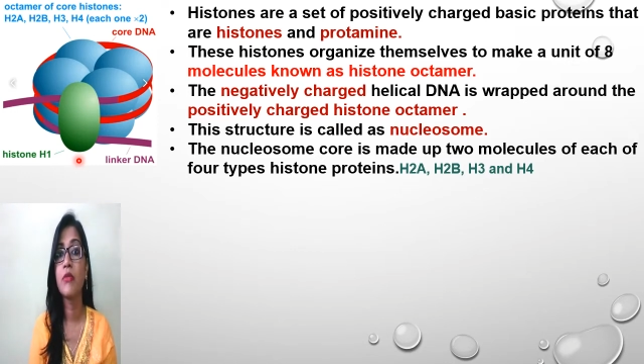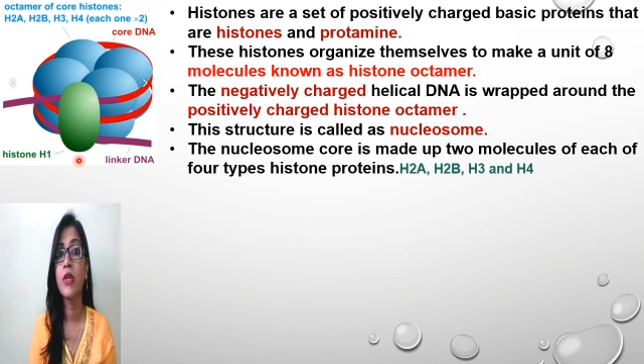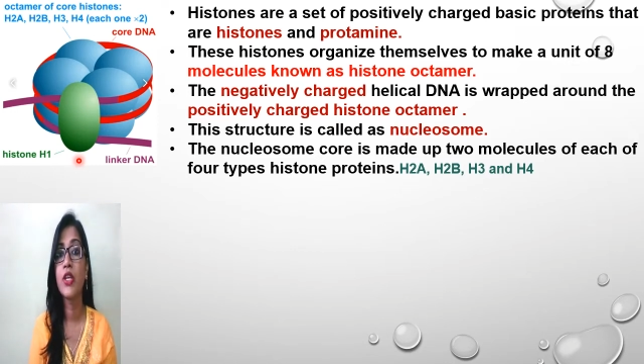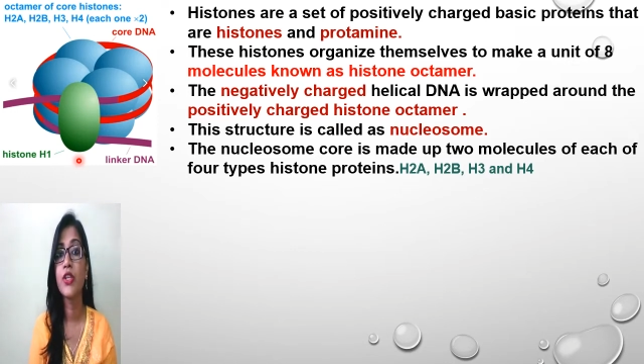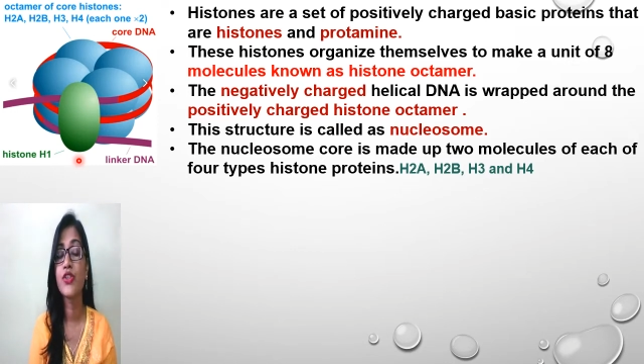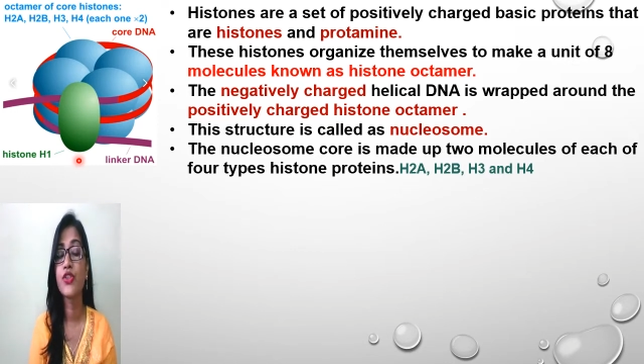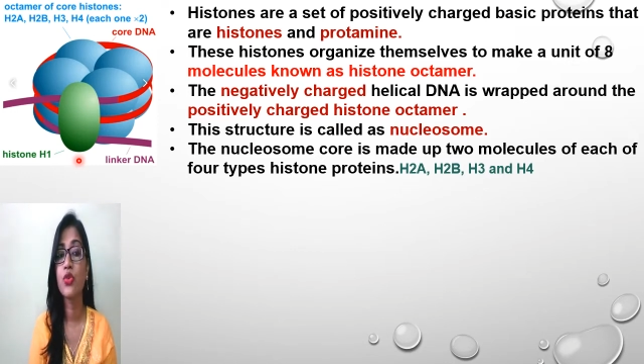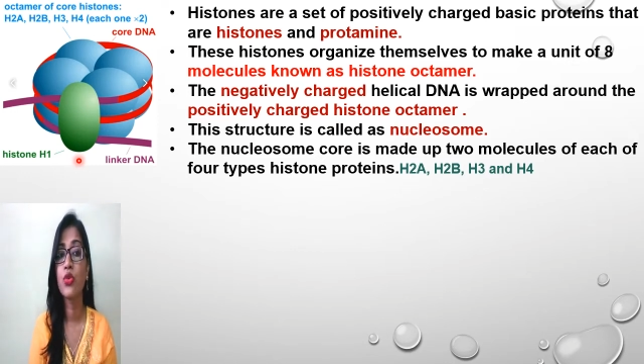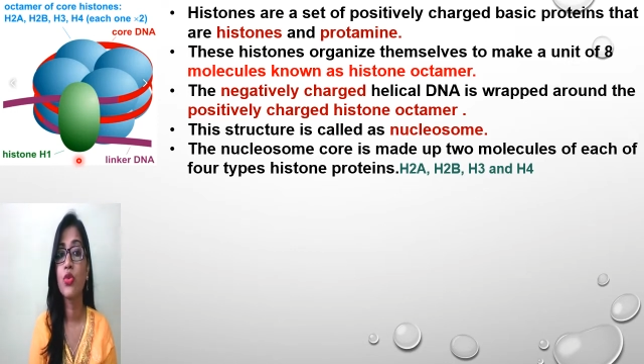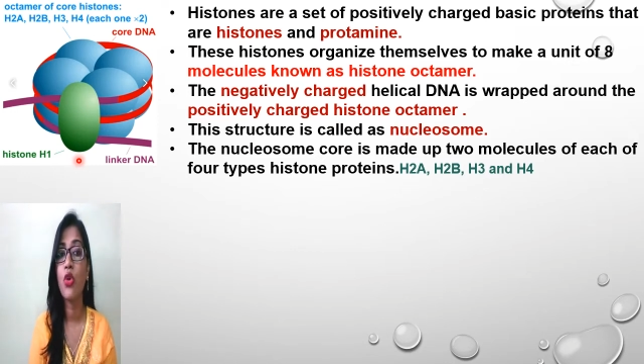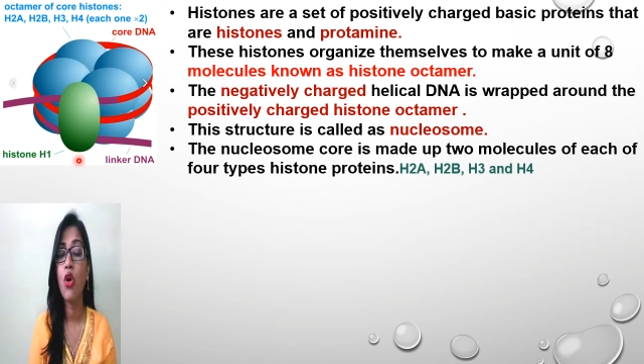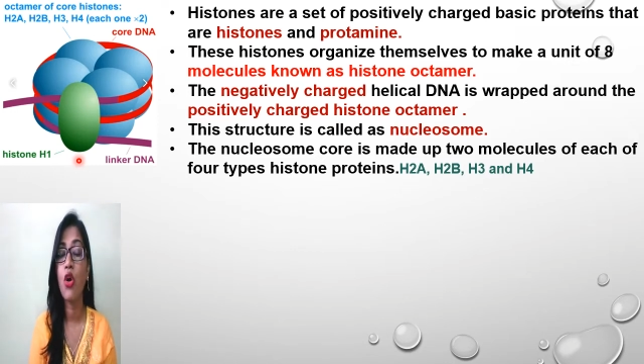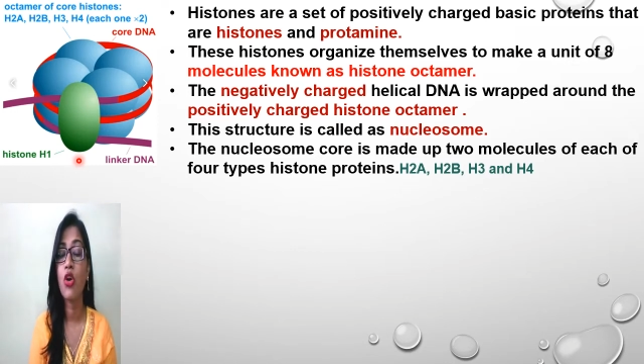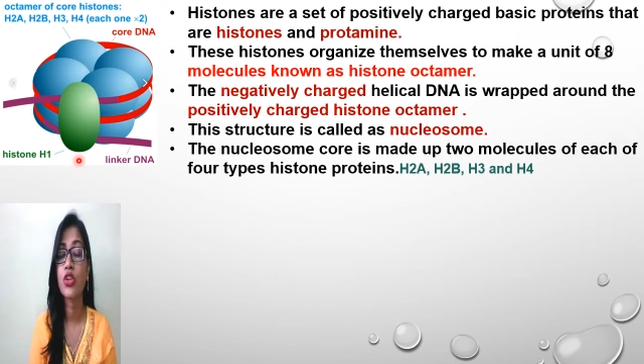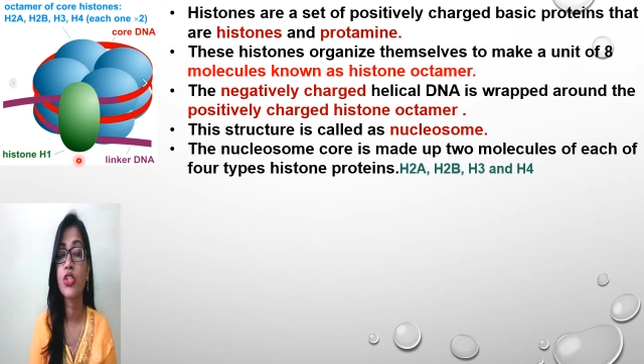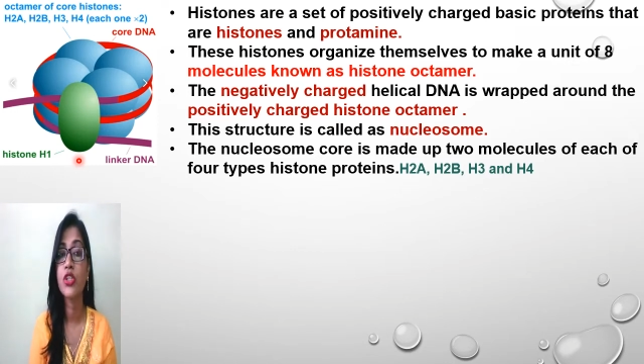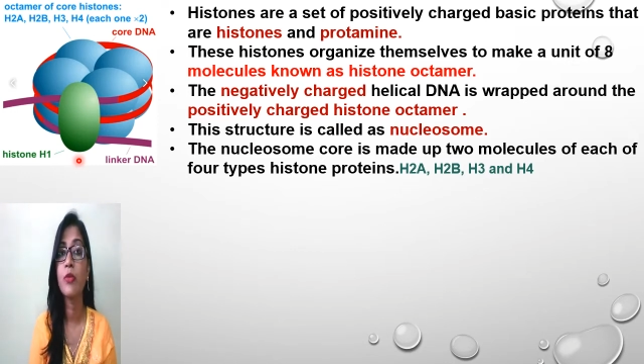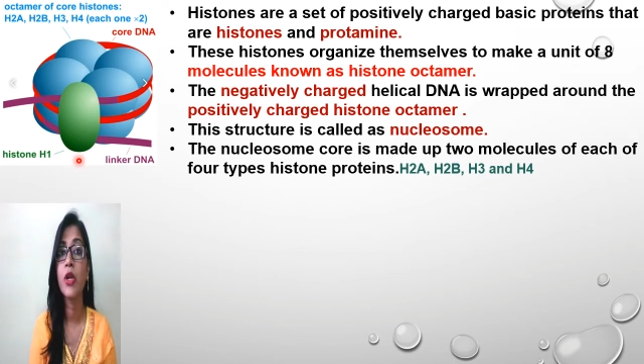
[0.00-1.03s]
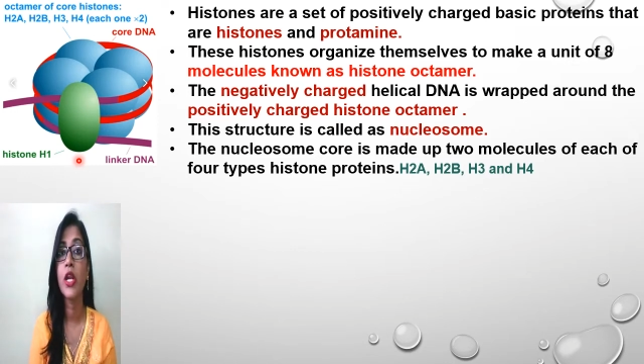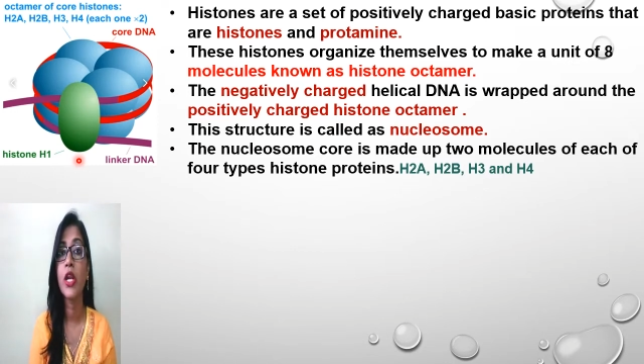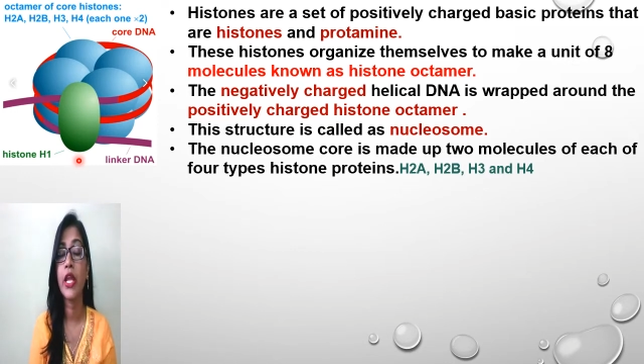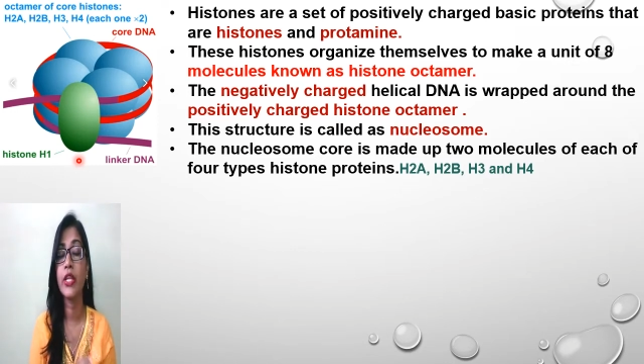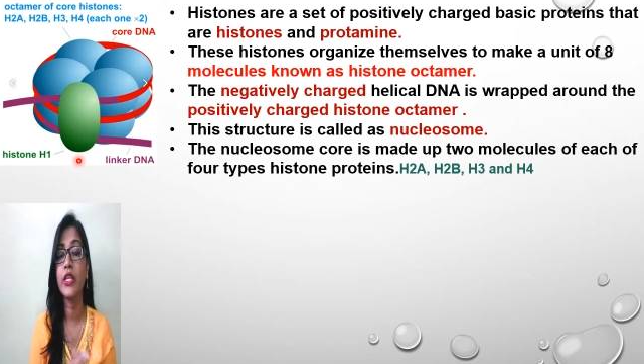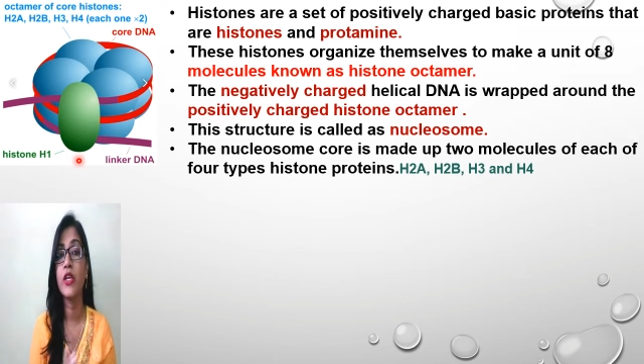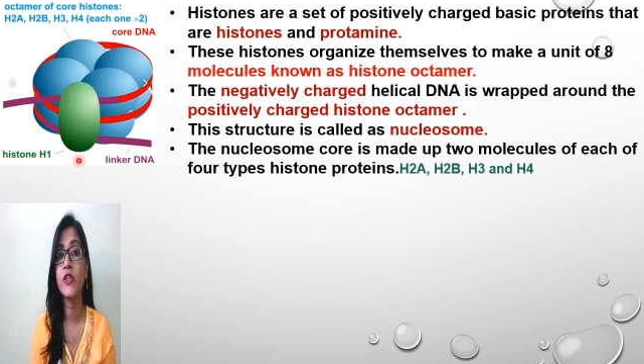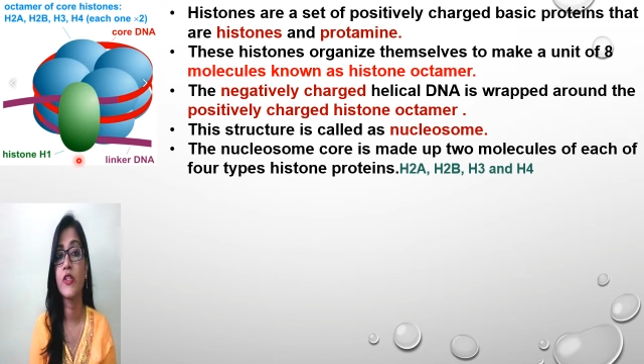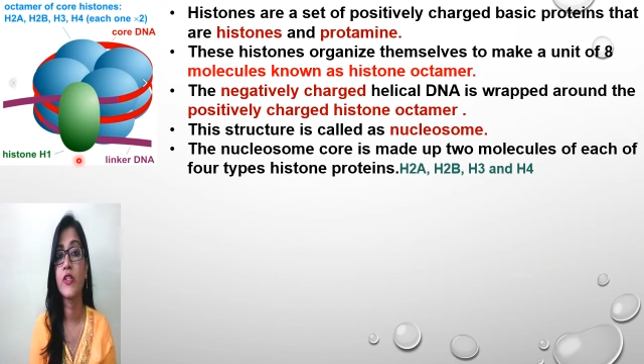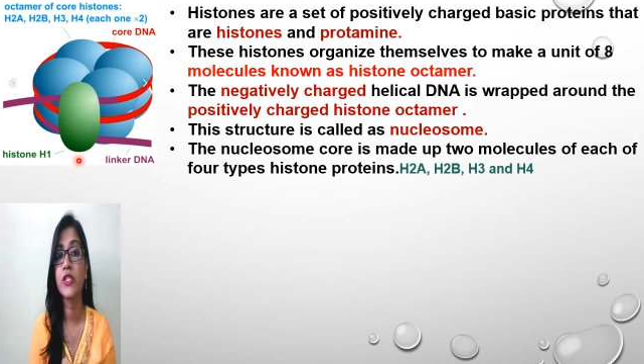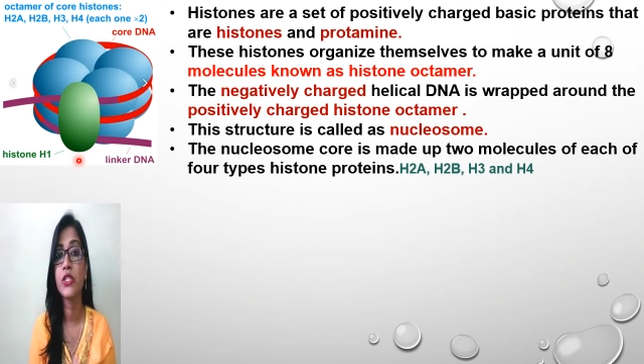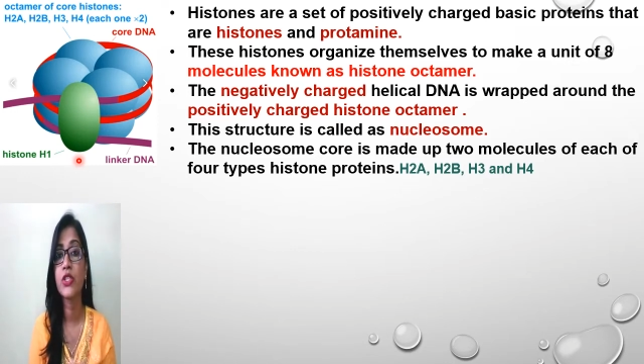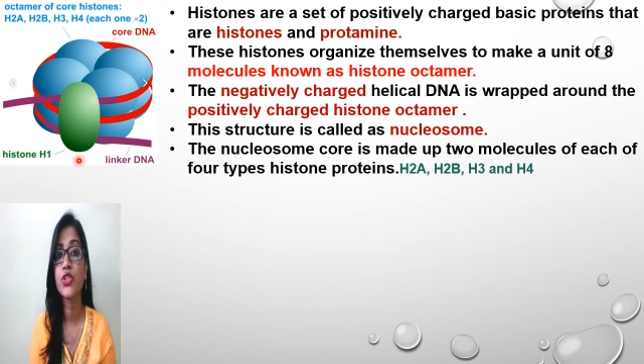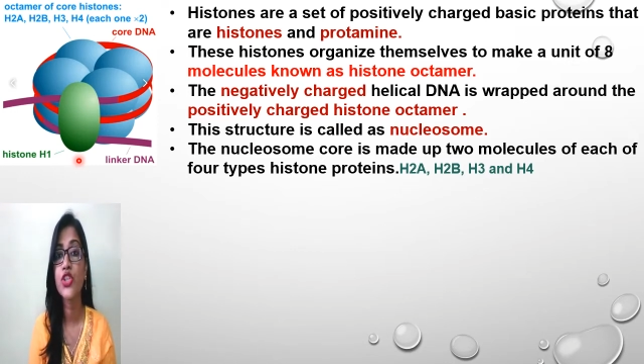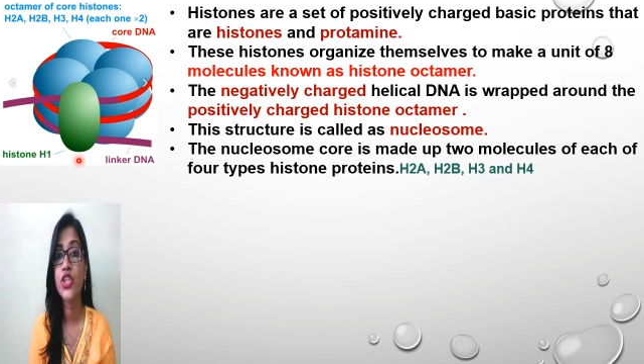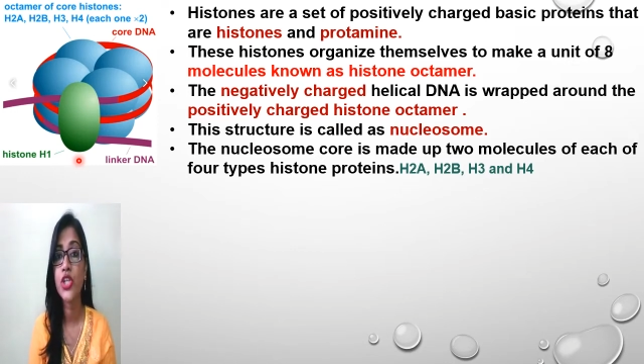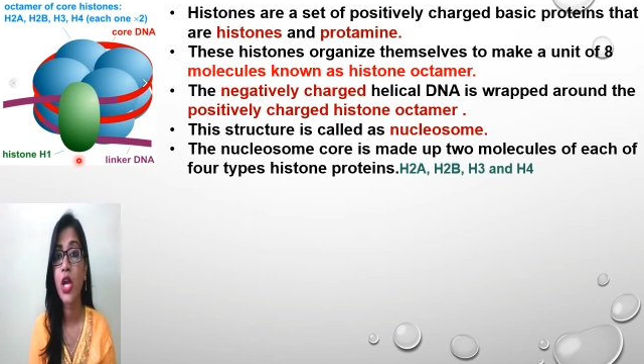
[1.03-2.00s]
histone octamer and
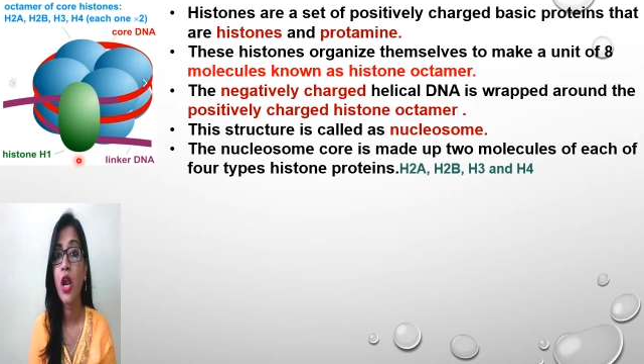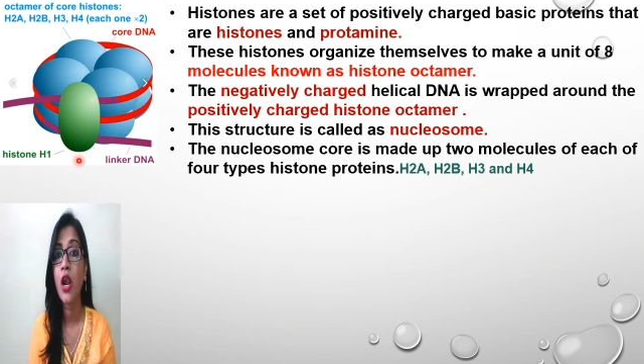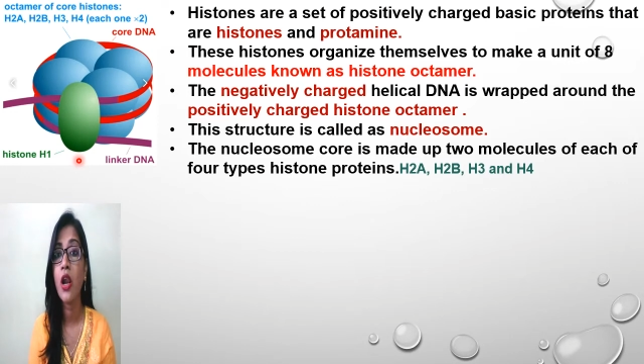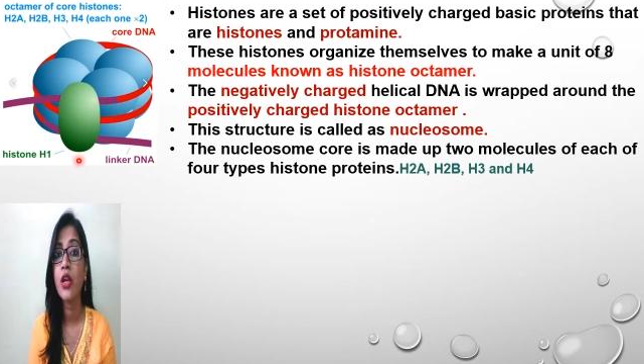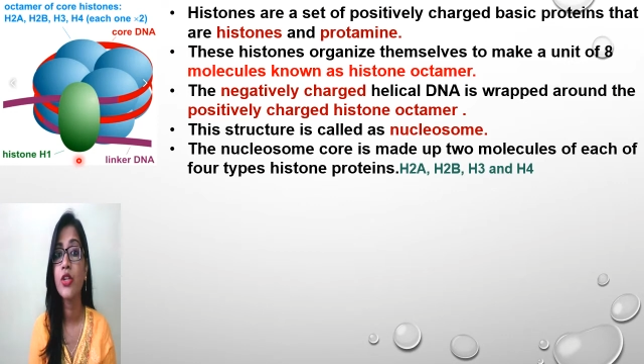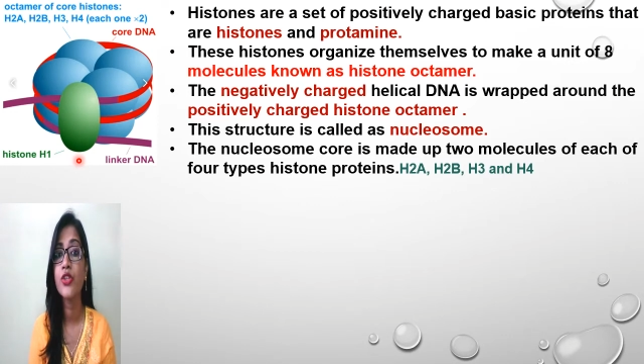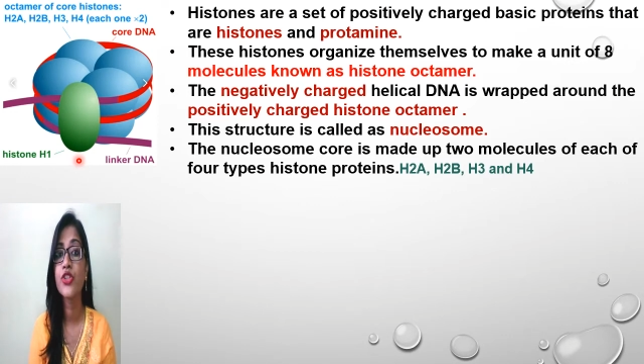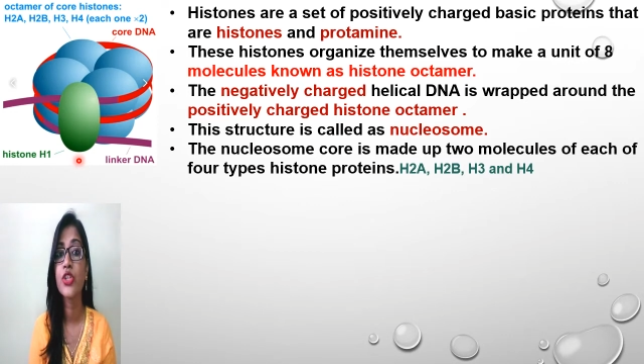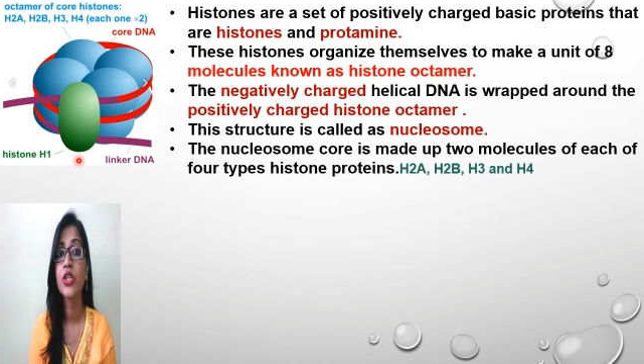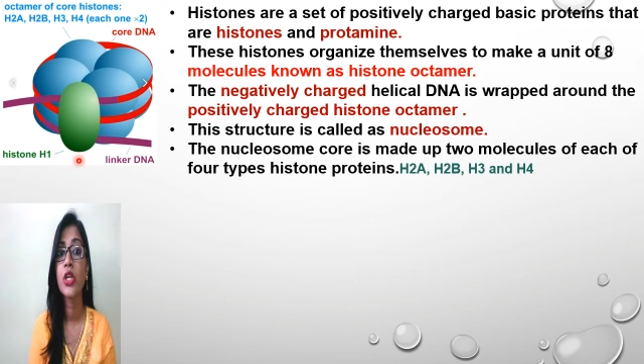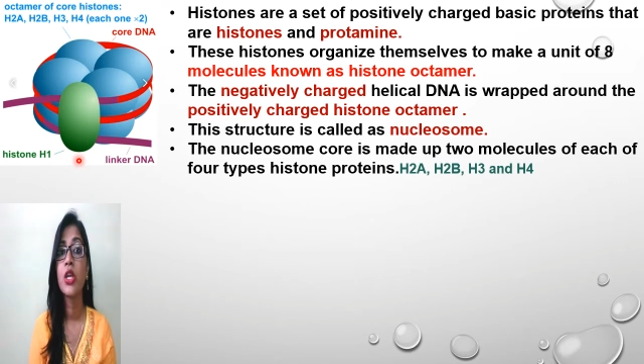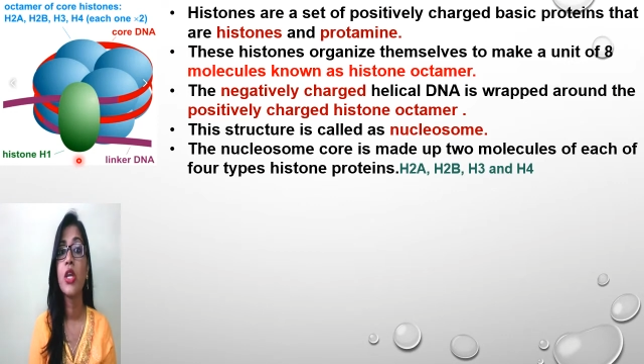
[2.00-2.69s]
its charge,